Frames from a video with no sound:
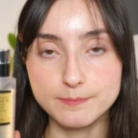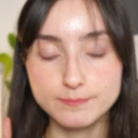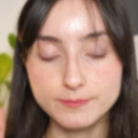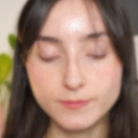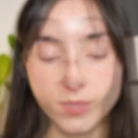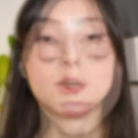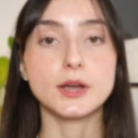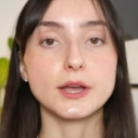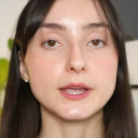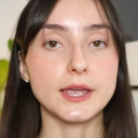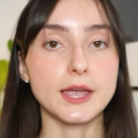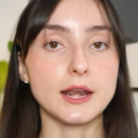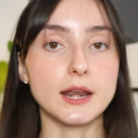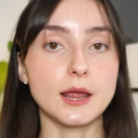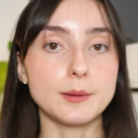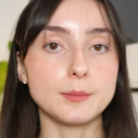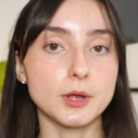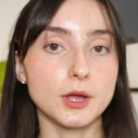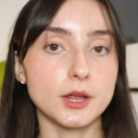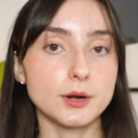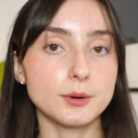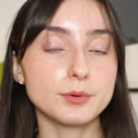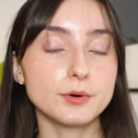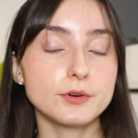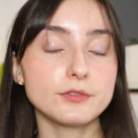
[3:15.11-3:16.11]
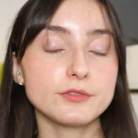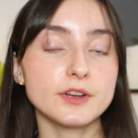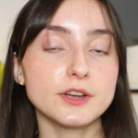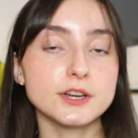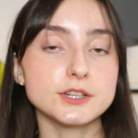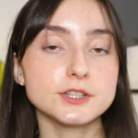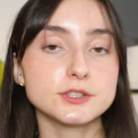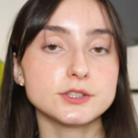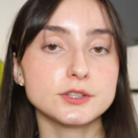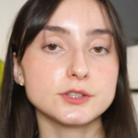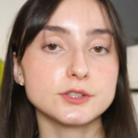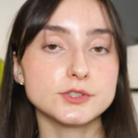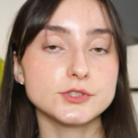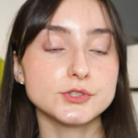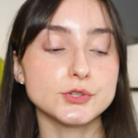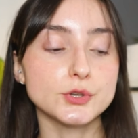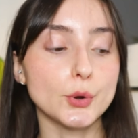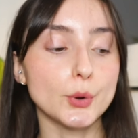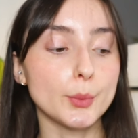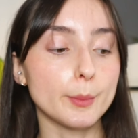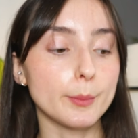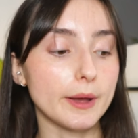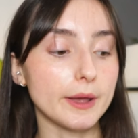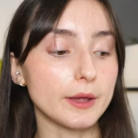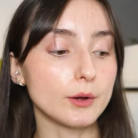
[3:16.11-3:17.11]
Now again, I'm not a professional,
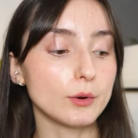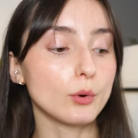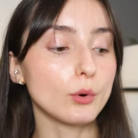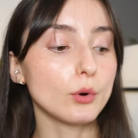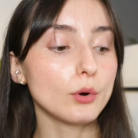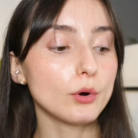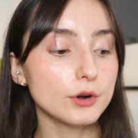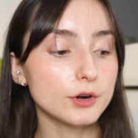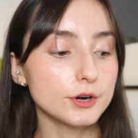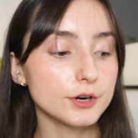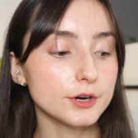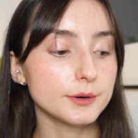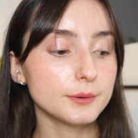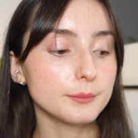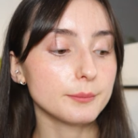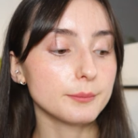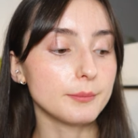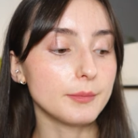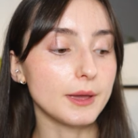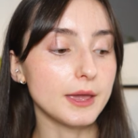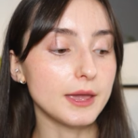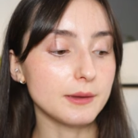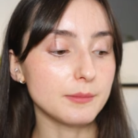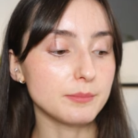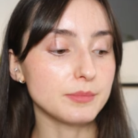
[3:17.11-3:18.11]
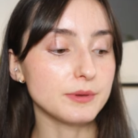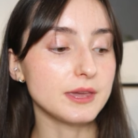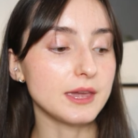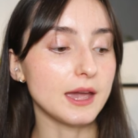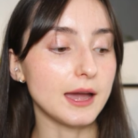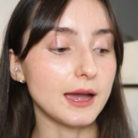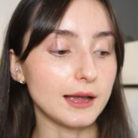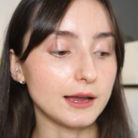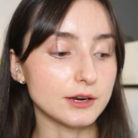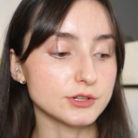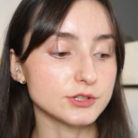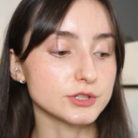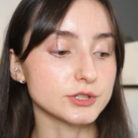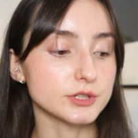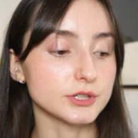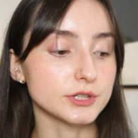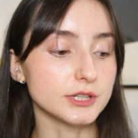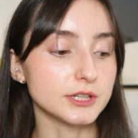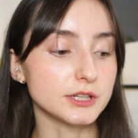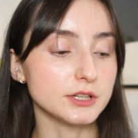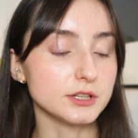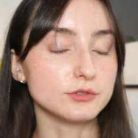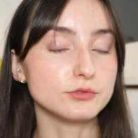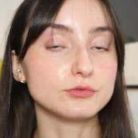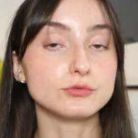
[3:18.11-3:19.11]
so my order may be
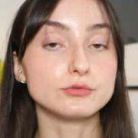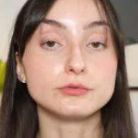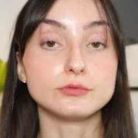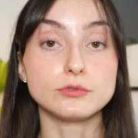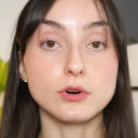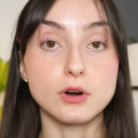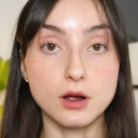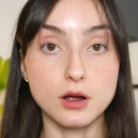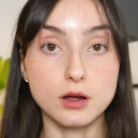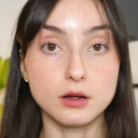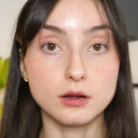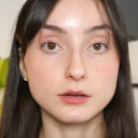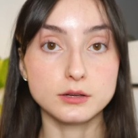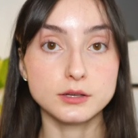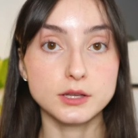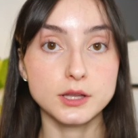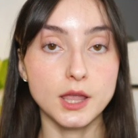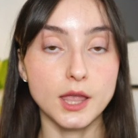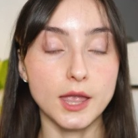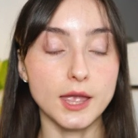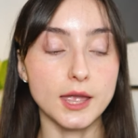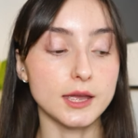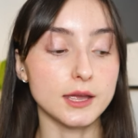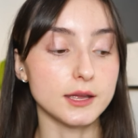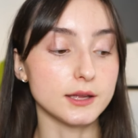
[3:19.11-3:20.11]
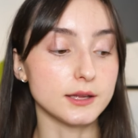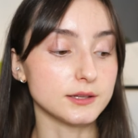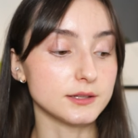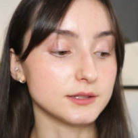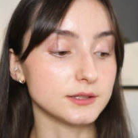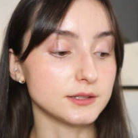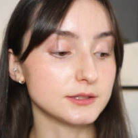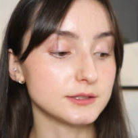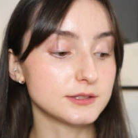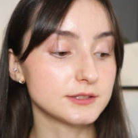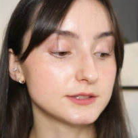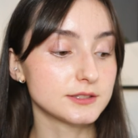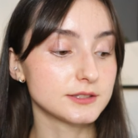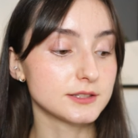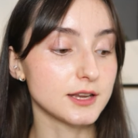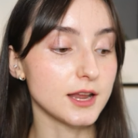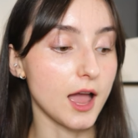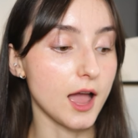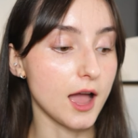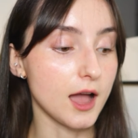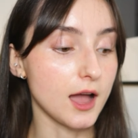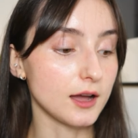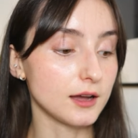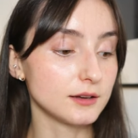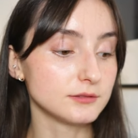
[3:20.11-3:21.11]
actually wrong and
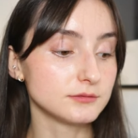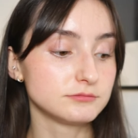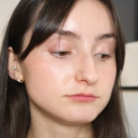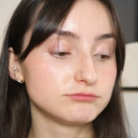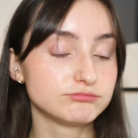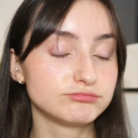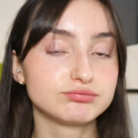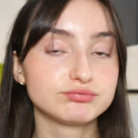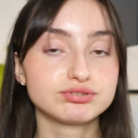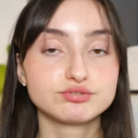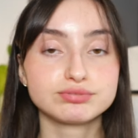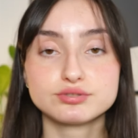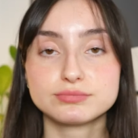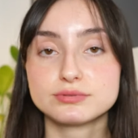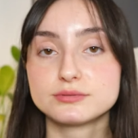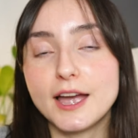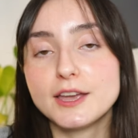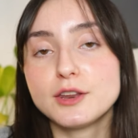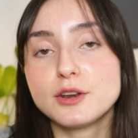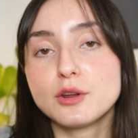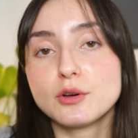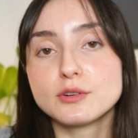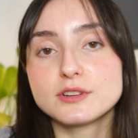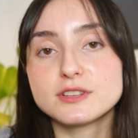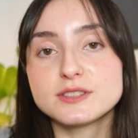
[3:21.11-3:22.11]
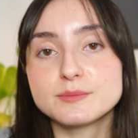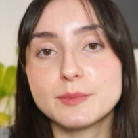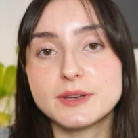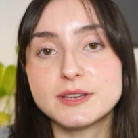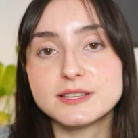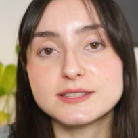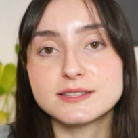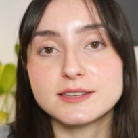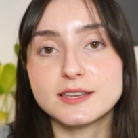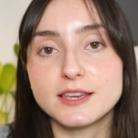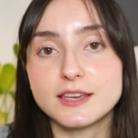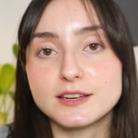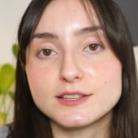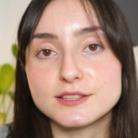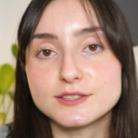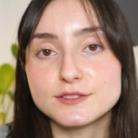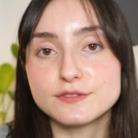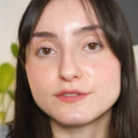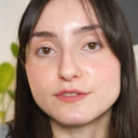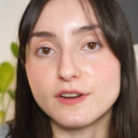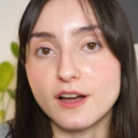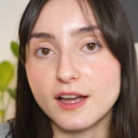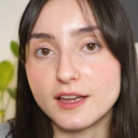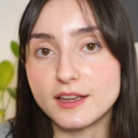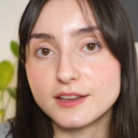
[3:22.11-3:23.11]
uh, I notice my skin is
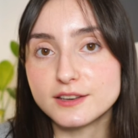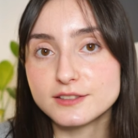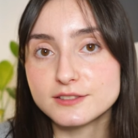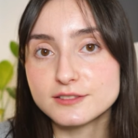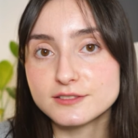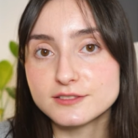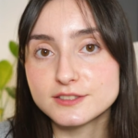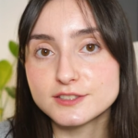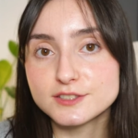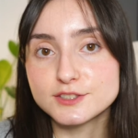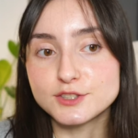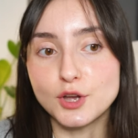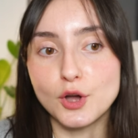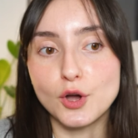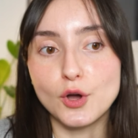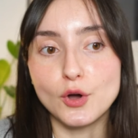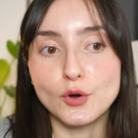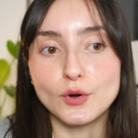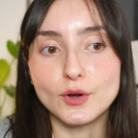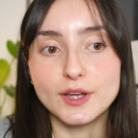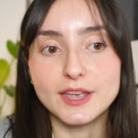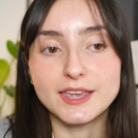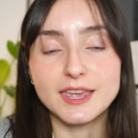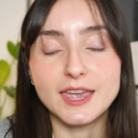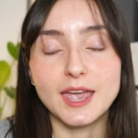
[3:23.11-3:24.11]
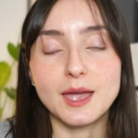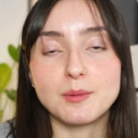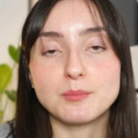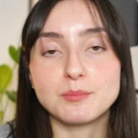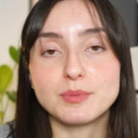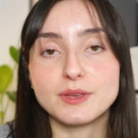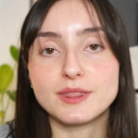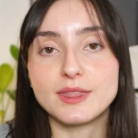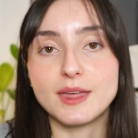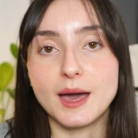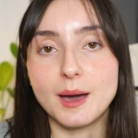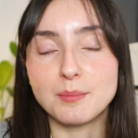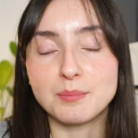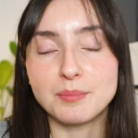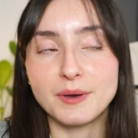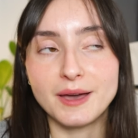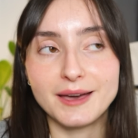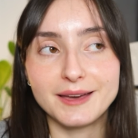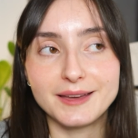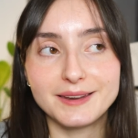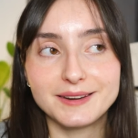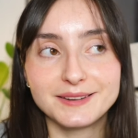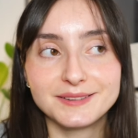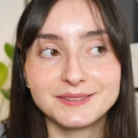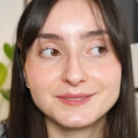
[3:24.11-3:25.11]
fine, so it can't be that
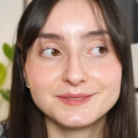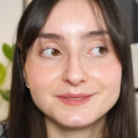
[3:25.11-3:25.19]
bad.